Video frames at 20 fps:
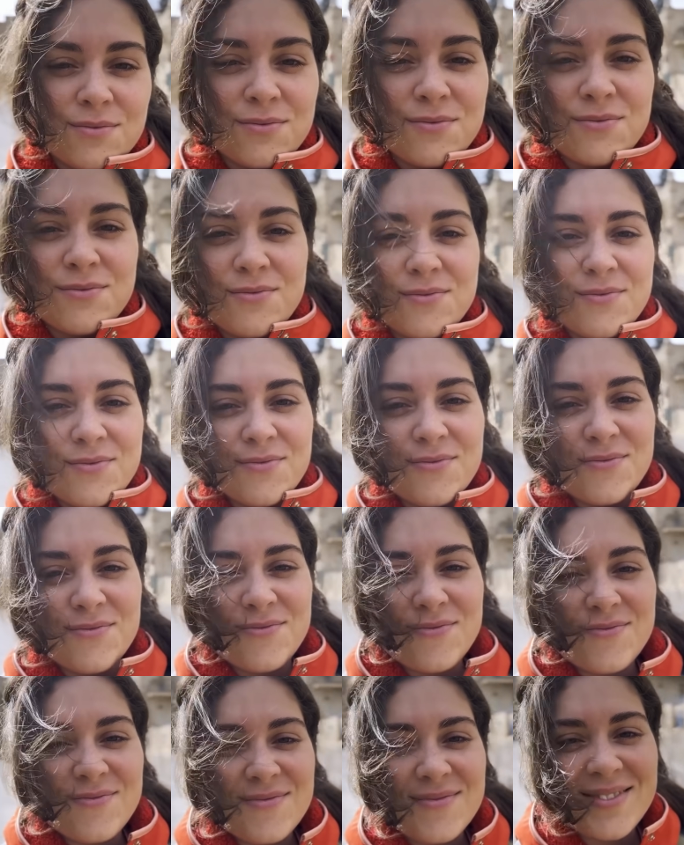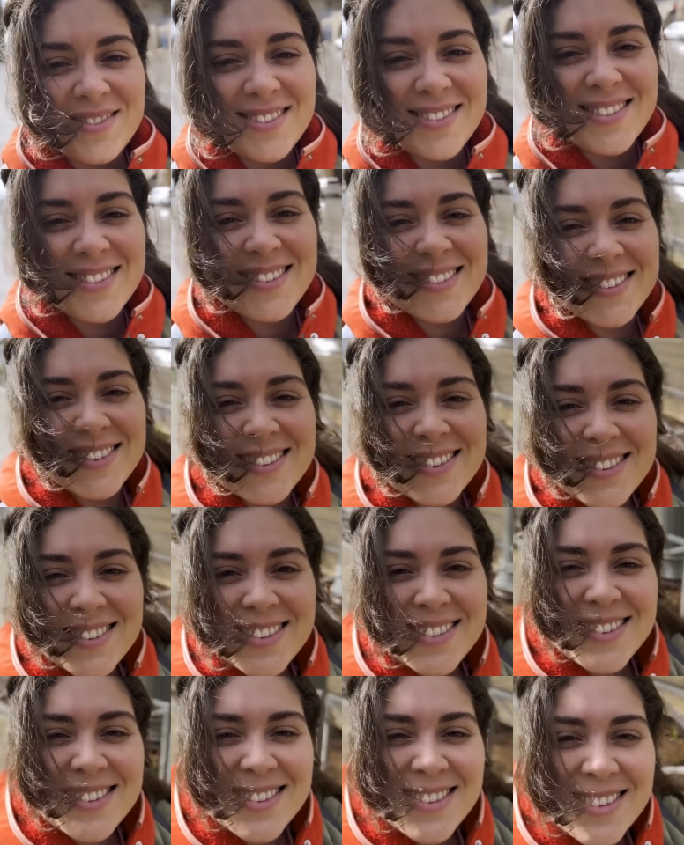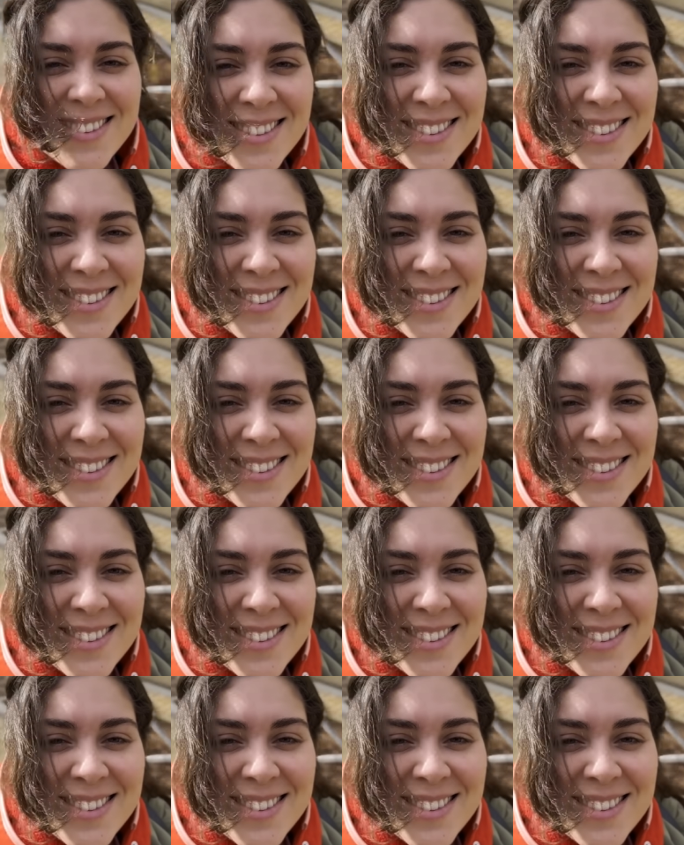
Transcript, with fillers: the information I see in a video that they have shared with